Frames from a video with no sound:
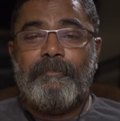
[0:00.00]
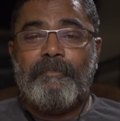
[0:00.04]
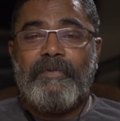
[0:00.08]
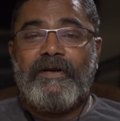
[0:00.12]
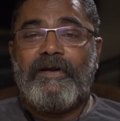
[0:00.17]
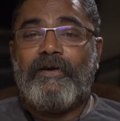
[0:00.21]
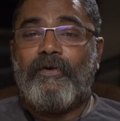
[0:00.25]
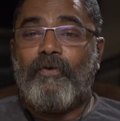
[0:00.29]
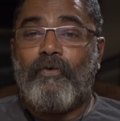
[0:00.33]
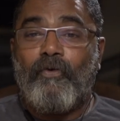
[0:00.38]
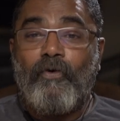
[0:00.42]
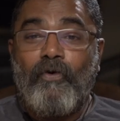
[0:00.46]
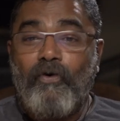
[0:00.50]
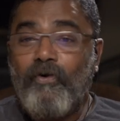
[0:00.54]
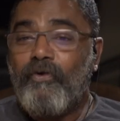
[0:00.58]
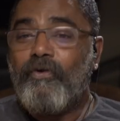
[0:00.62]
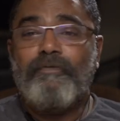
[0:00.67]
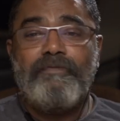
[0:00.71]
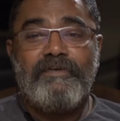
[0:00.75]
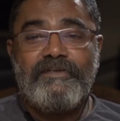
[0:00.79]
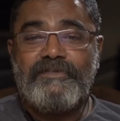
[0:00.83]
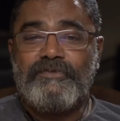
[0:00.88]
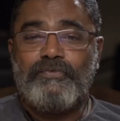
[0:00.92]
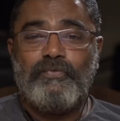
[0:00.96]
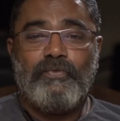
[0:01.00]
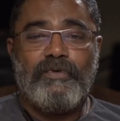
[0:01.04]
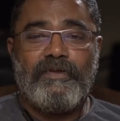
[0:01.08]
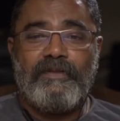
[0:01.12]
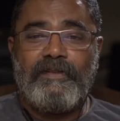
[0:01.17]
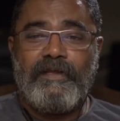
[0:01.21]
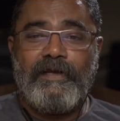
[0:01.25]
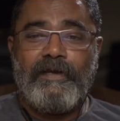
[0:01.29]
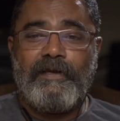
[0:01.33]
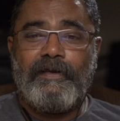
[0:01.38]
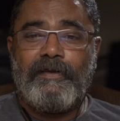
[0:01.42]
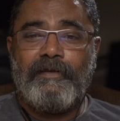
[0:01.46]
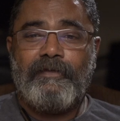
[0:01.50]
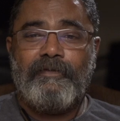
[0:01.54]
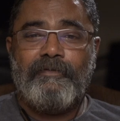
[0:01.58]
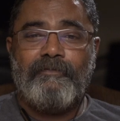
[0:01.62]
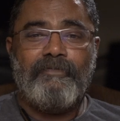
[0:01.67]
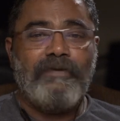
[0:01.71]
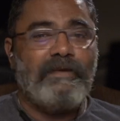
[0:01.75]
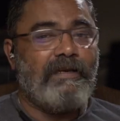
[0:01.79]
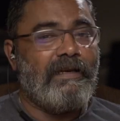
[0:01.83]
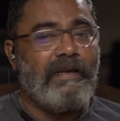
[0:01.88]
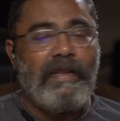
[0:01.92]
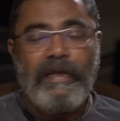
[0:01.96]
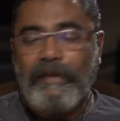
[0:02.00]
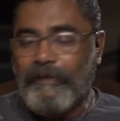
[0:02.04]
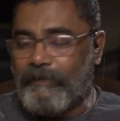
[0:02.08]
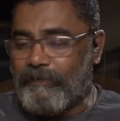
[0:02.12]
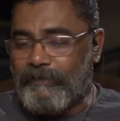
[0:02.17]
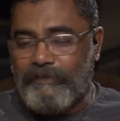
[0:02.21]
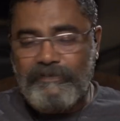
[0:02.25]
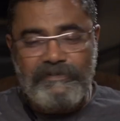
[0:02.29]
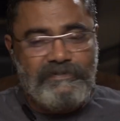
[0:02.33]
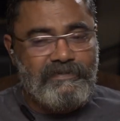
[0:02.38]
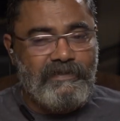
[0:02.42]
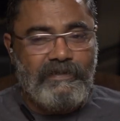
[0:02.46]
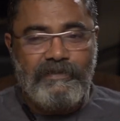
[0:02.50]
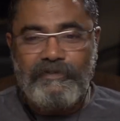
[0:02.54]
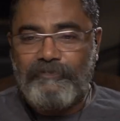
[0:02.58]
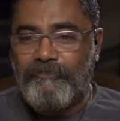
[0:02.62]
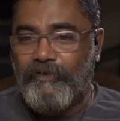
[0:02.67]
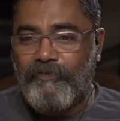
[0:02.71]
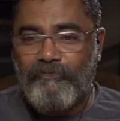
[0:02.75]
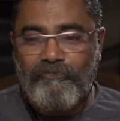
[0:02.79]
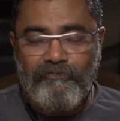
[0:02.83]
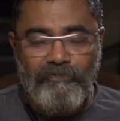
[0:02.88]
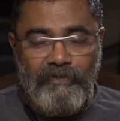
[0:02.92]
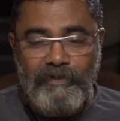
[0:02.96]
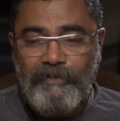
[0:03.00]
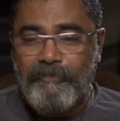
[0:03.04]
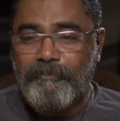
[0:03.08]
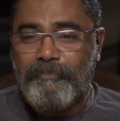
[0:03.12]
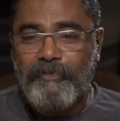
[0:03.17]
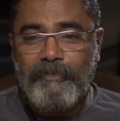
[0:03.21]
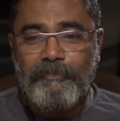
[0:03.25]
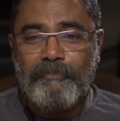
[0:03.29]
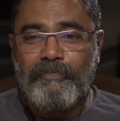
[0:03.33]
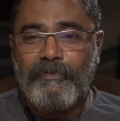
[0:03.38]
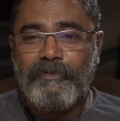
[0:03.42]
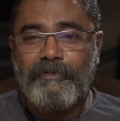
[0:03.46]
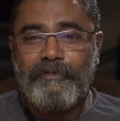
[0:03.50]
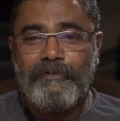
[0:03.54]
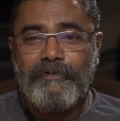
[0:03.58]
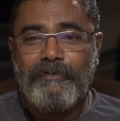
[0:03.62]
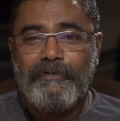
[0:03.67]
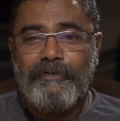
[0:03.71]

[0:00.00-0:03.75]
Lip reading: But all of us who were there, we like each other. We are fun people.